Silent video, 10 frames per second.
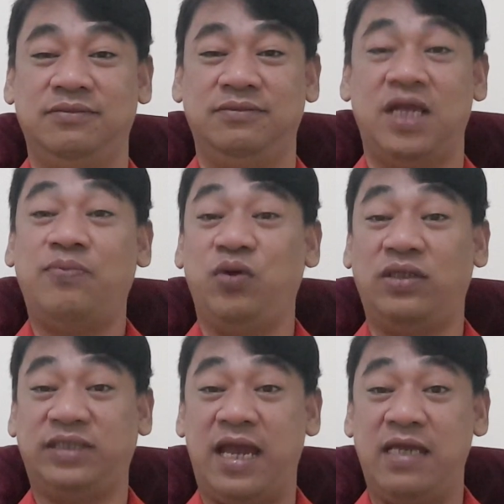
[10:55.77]
Have you
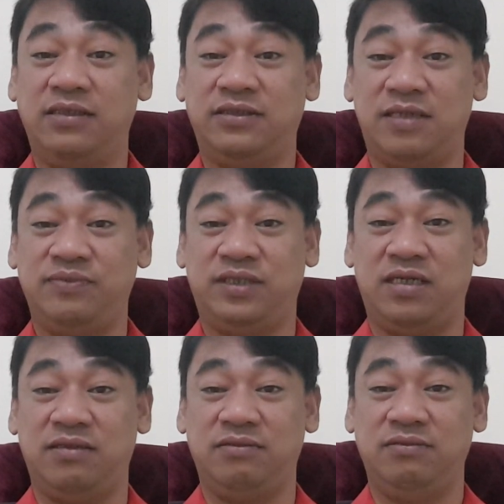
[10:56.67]
attained something?
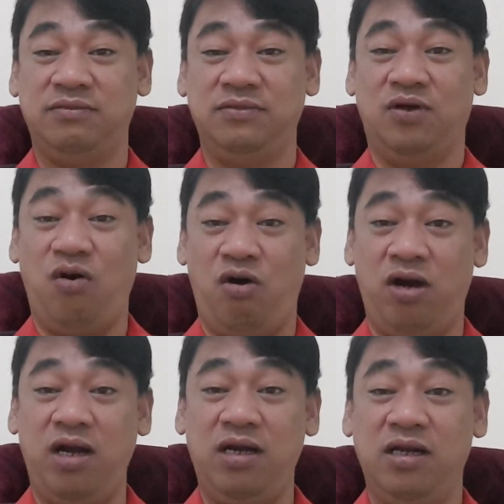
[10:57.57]

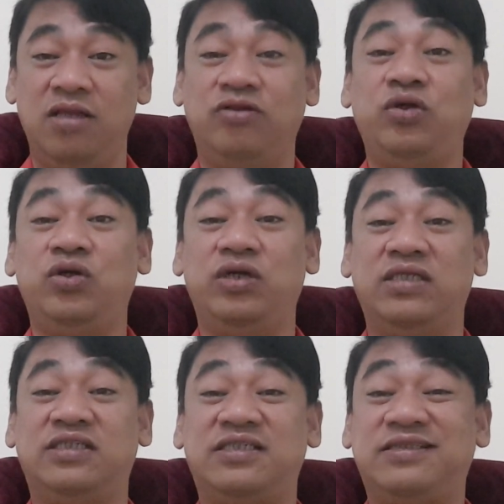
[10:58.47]
Or do you
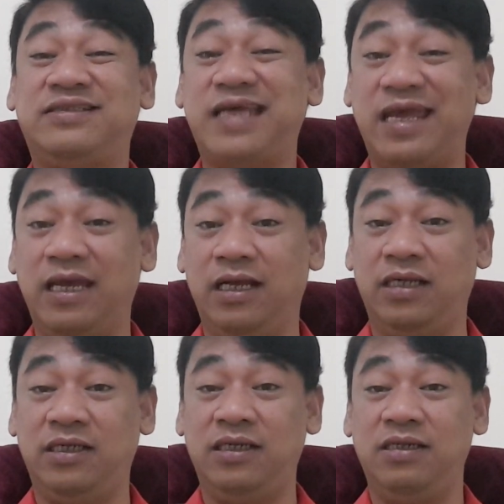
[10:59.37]
need
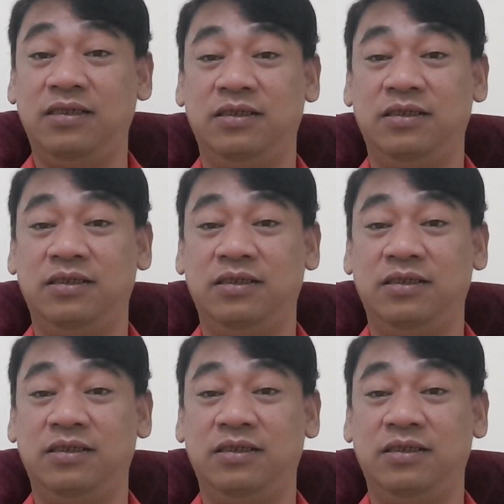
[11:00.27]
still